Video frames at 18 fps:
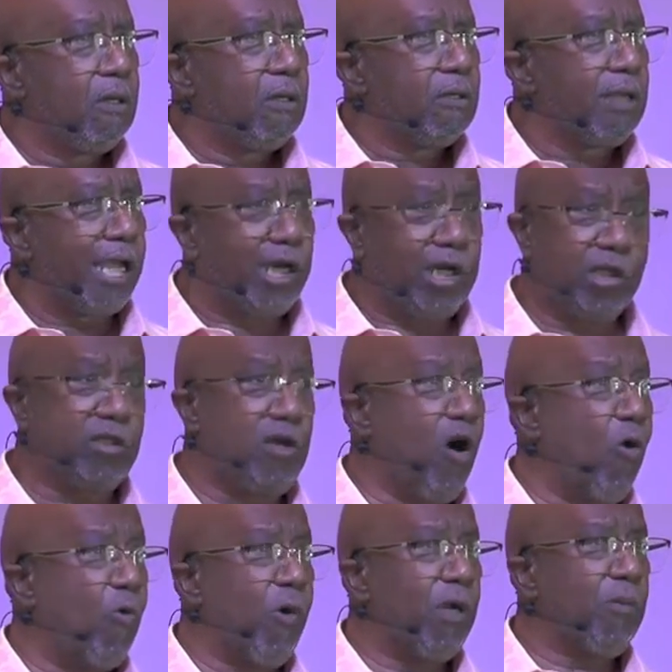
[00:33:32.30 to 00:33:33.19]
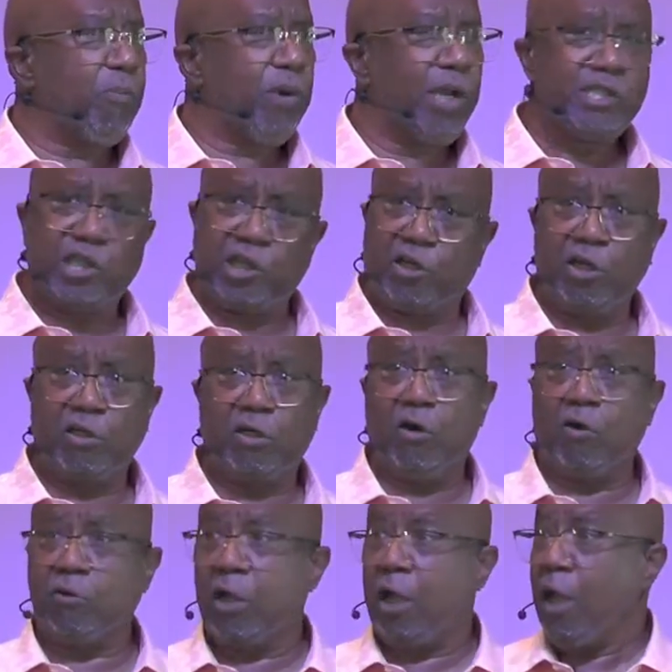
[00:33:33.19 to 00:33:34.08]
they couldn't go one place. They couldn't
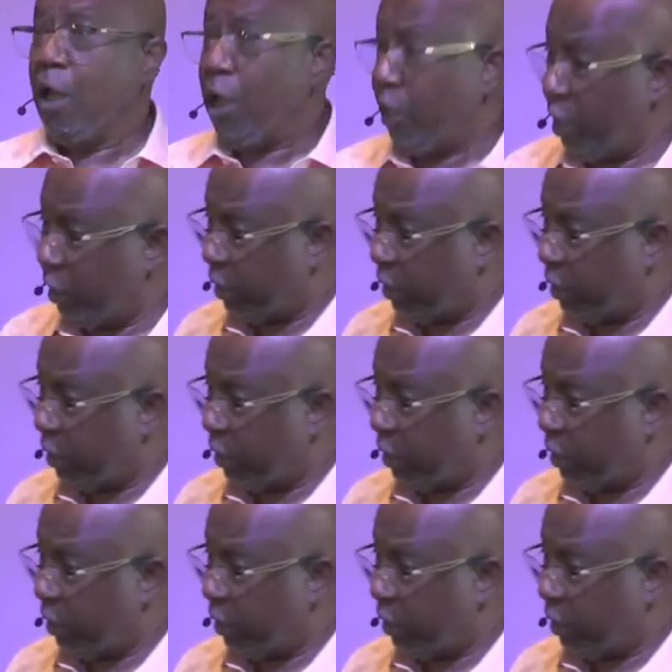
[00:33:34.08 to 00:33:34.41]
go no. They